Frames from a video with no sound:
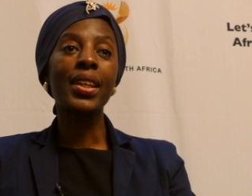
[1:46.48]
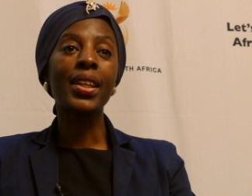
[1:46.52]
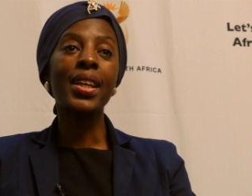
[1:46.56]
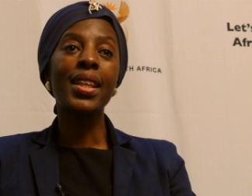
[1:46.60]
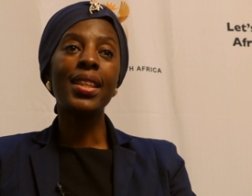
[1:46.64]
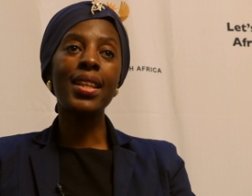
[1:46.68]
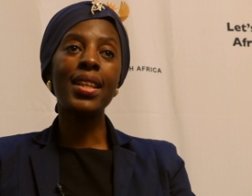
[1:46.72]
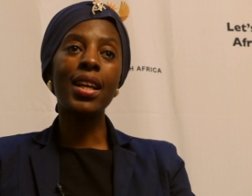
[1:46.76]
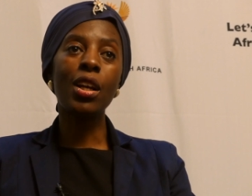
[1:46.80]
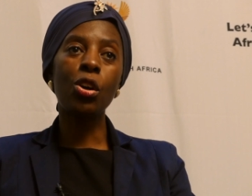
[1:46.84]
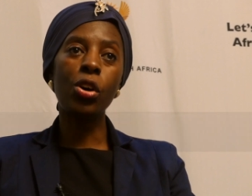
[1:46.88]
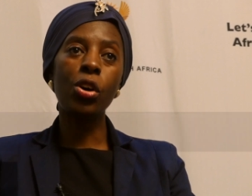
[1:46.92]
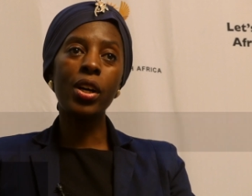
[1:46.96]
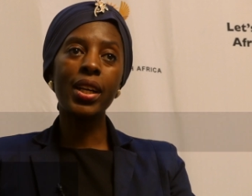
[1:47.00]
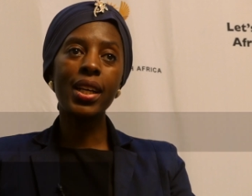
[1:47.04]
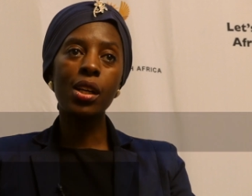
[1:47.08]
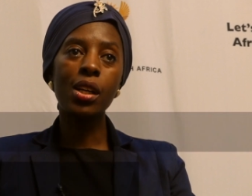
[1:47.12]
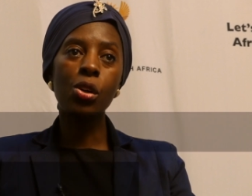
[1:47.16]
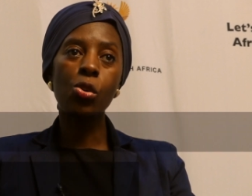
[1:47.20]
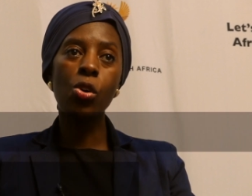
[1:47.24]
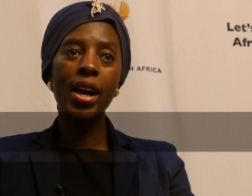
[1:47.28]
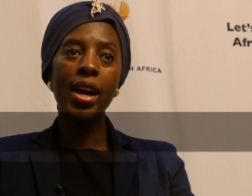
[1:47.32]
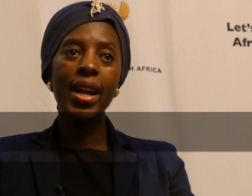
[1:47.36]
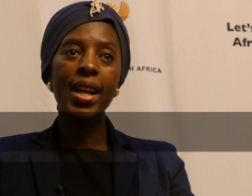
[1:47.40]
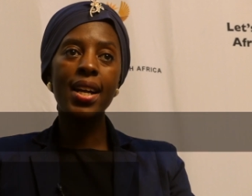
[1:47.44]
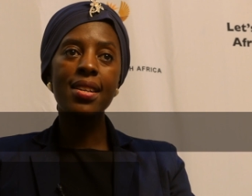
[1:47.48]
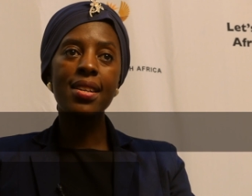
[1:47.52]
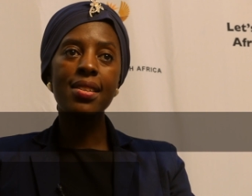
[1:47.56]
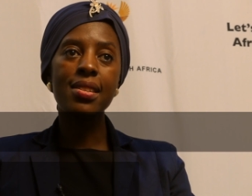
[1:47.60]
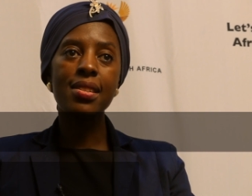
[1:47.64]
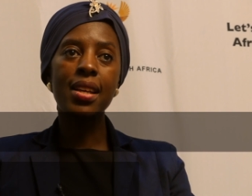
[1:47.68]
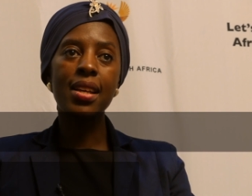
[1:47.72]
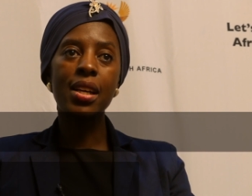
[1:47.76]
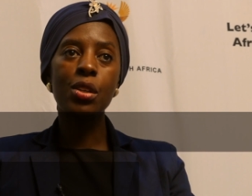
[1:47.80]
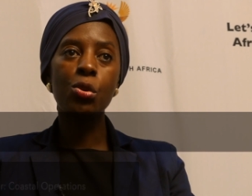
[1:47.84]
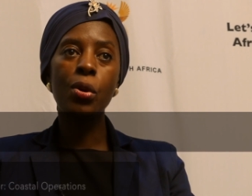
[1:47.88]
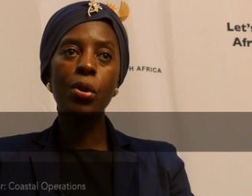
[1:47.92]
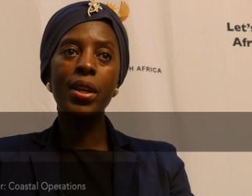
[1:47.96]
The law requires
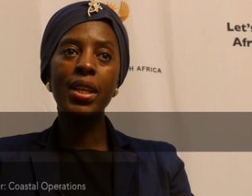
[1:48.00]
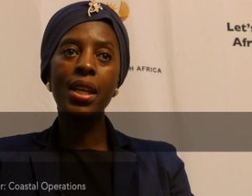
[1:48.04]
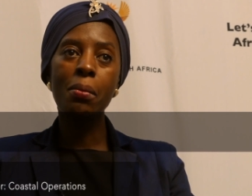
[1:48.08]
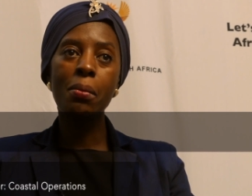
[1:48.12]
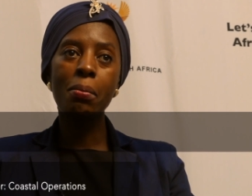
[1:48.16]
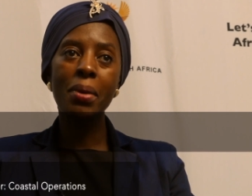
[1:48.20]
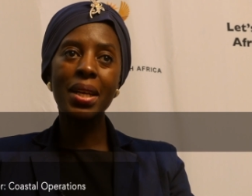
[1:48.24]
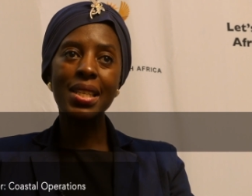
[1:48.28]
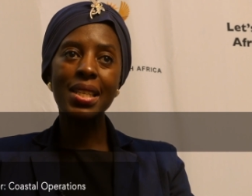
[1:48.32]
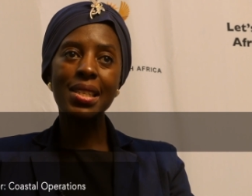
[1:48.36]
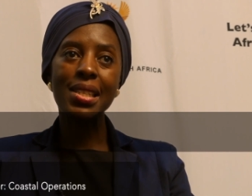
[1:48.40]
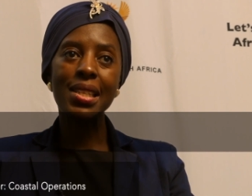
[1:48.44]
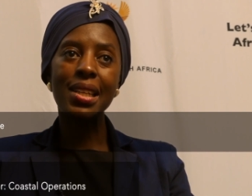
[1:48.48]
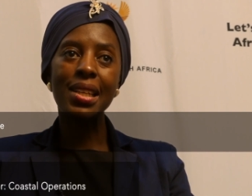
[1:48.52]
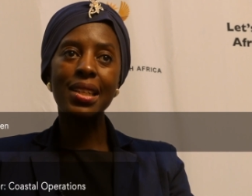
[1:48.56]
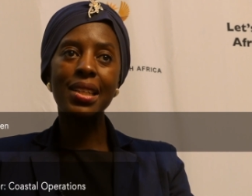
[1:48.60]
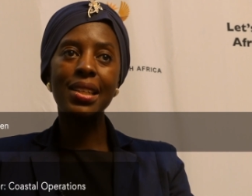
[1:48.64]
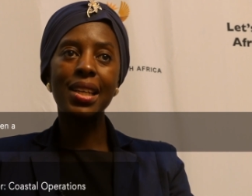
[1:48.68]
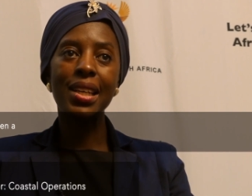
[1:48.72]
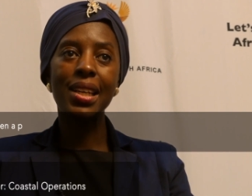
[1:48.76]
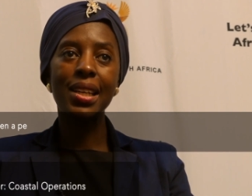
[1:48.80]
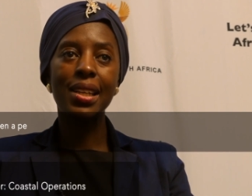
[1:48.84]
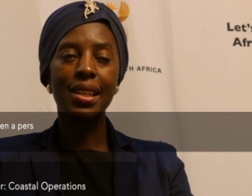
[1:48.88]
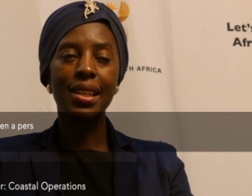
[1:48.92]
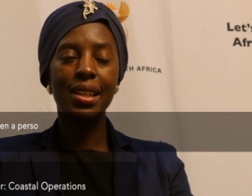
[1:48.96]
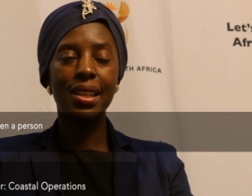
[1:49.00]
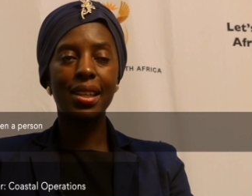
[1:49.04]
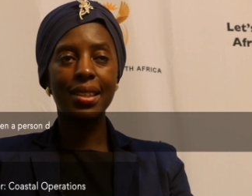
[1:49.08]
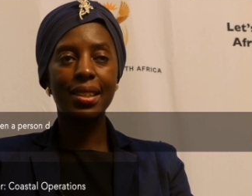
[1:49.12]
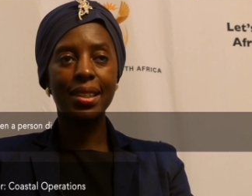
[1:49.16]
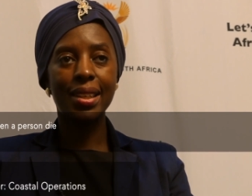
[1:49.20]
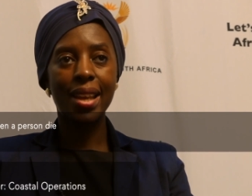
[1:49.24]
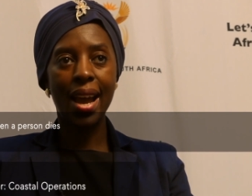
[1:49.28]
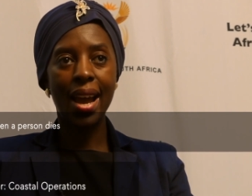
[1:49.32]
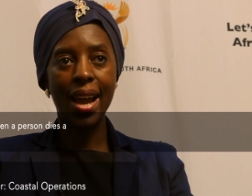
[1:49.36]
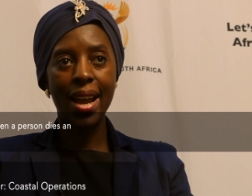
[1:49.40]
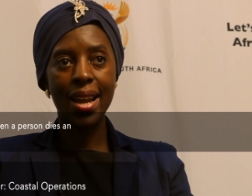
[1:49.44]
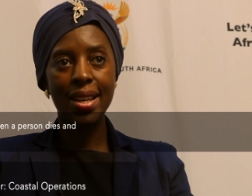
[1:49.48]
that when a person
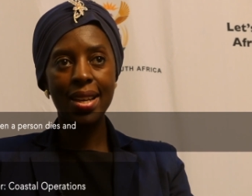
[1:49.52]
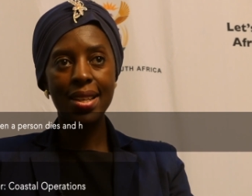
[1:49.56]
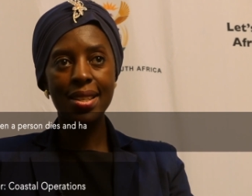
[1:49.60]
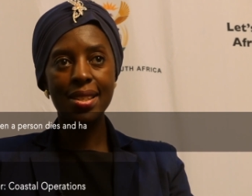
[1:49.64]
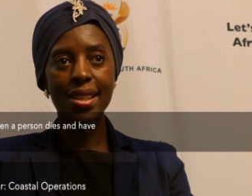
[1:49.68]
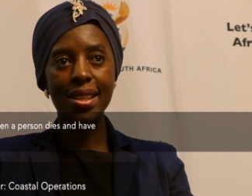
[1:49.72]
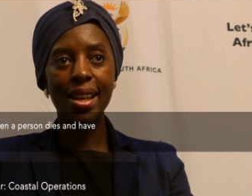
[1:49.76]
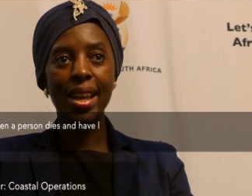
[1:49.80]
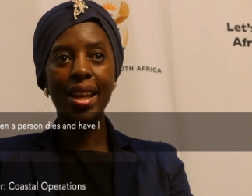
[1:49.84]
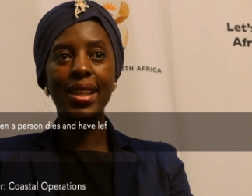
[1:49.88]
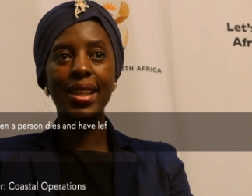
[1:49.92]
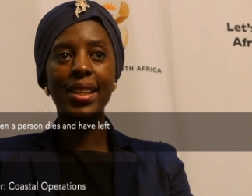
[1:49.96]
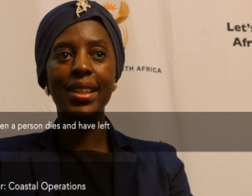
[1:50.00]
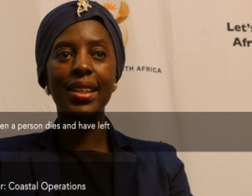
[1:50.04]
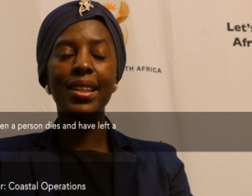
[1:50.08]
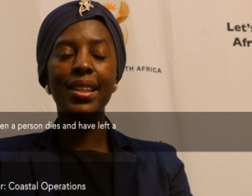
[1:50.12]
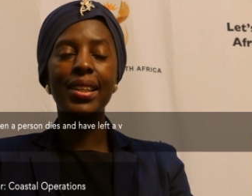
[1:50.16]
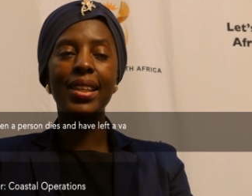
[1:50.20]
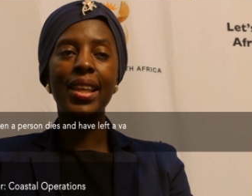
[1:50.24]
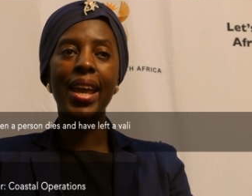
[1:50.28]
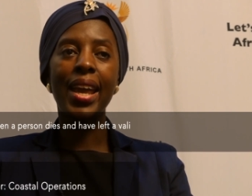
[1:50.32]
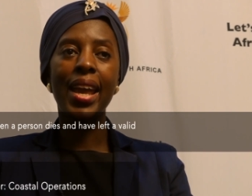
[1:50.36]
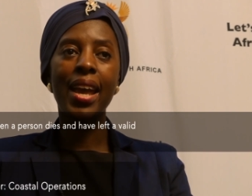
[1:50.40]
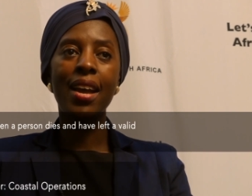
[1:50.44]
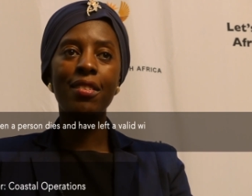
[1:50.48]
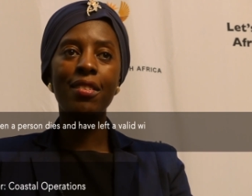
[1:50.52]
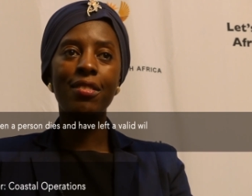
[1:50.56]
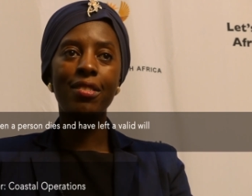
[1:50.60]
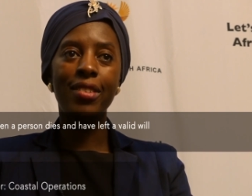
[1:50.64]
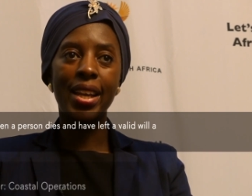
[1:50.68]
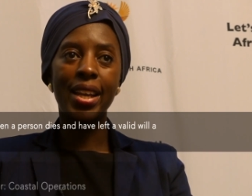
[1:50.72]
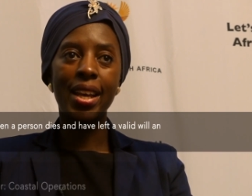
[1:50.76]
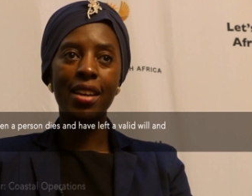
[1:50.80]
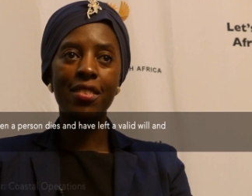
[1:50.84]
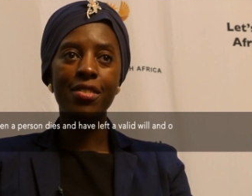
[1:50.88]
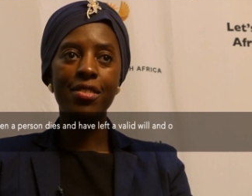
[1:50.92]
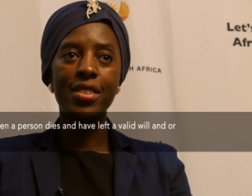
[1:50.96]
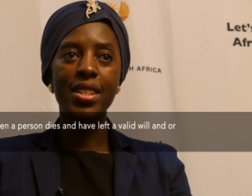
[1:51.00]
dies and they have
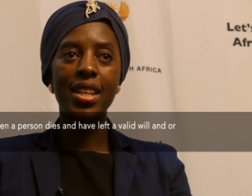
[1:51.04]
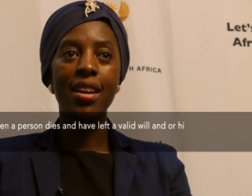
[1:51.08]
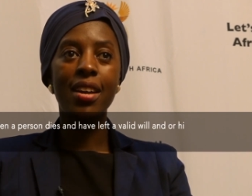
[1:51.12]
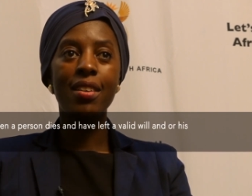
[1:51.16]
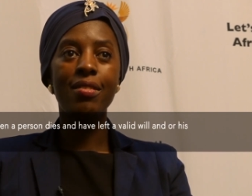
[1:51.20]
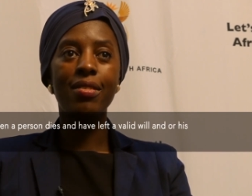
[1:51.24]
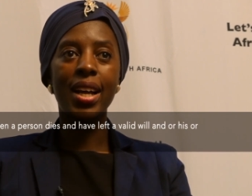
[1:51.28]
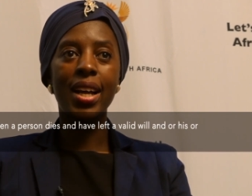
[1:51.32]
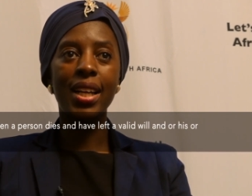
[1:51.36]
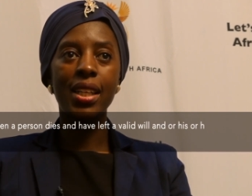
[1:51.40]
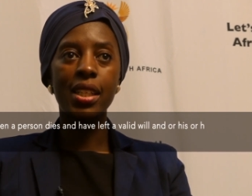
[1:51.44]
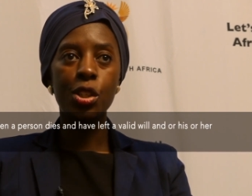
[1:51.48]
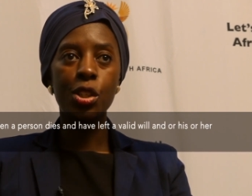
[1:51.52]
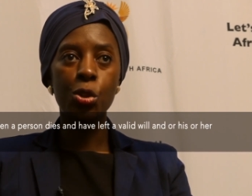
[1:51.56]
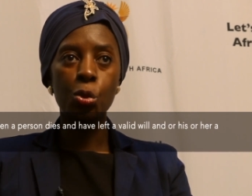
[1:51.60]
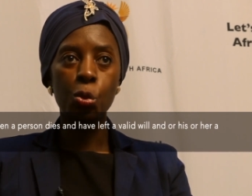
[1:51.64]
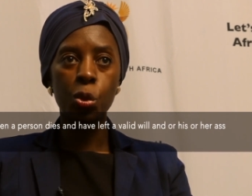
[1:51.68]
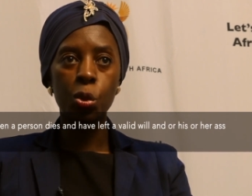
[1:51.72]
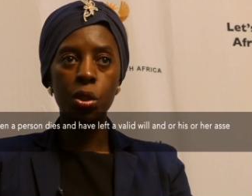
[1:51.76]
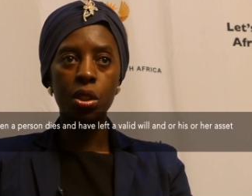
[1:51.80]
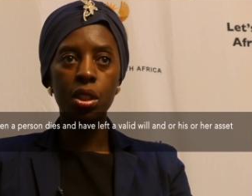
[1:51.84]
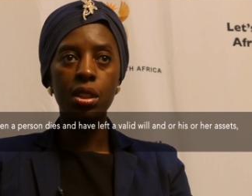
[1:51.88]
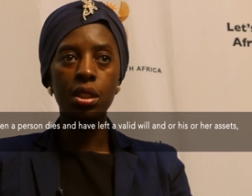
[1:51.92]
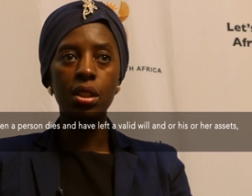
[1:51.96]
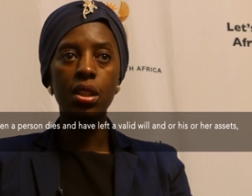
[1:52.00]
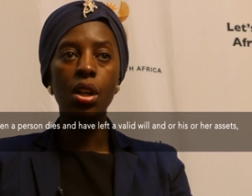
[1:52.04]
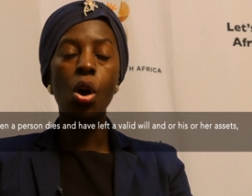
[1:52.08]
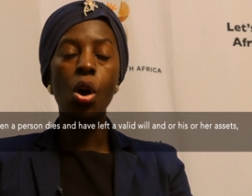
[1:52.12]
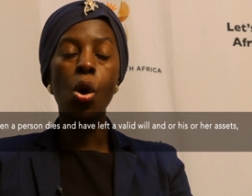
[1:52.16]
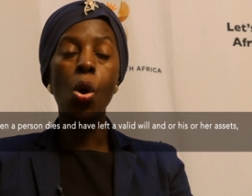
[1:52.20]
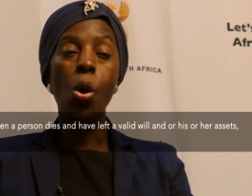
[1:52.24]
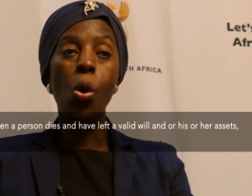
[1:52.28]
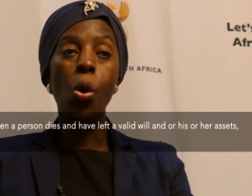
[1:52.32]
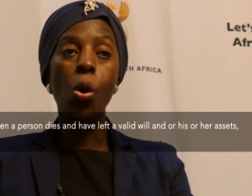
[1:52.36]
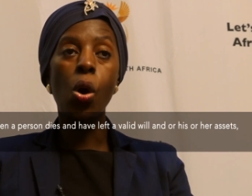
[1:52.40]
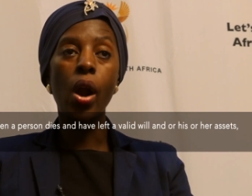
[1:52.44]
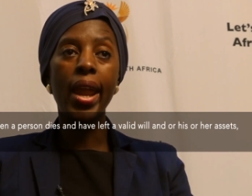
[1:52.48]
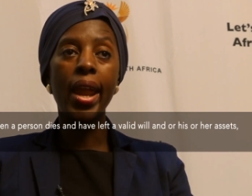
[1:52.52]
left a valid will
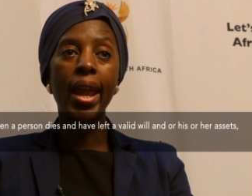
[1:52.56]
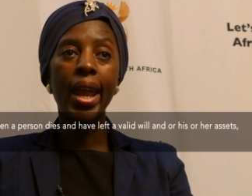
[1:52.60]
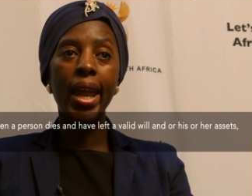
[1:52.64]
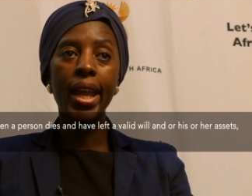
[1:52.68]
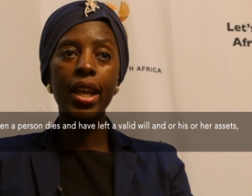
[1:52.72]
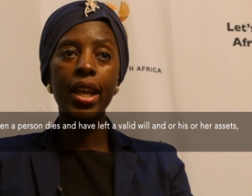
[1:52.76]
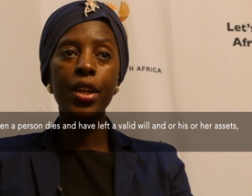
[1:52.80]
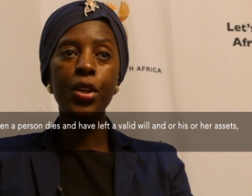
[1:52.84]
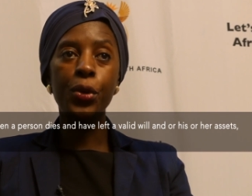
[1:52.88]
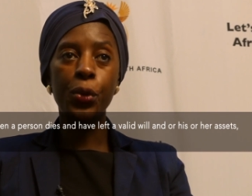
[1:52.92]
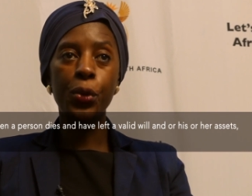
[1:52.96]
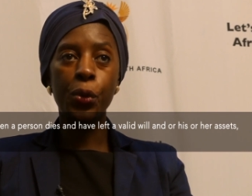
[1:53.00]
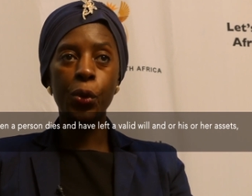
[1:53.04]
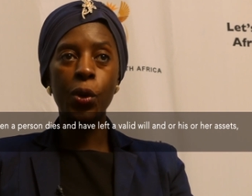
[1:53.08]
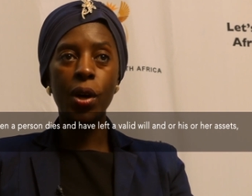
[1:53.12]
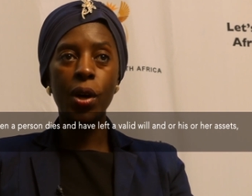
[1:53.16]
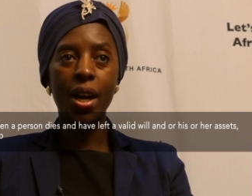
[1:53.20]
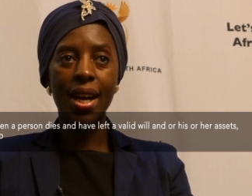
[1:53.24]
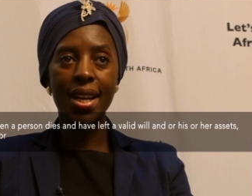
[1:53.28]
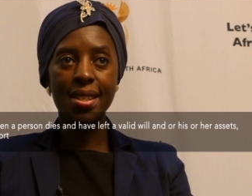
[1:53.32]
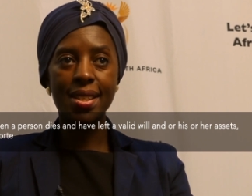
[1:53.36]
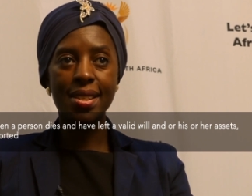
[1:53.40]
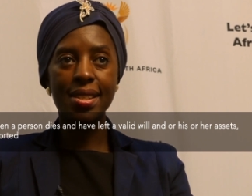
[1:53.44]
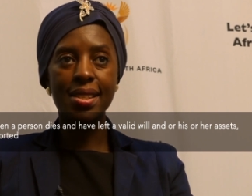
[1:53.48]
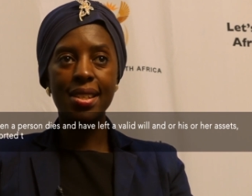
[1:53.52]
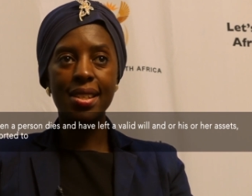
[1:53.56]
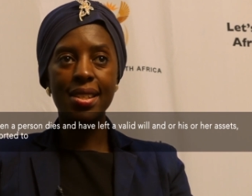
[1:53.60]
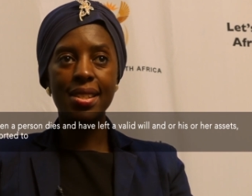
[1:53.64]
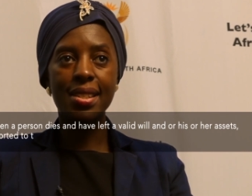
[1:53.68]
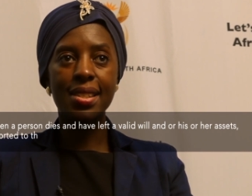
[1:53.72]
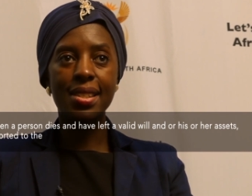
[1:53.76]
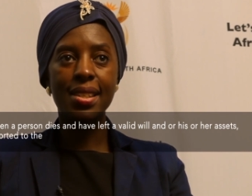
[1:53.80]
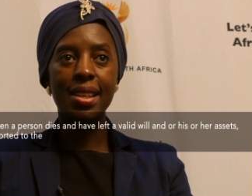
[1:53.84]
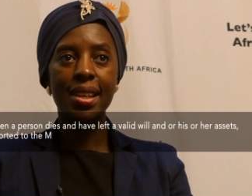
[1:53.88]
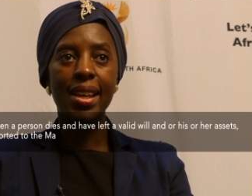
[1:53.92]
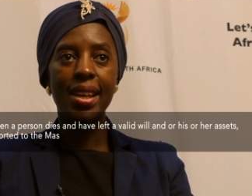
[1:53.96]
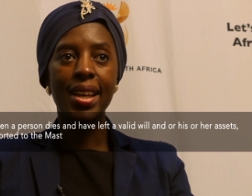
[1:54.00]
and or assets,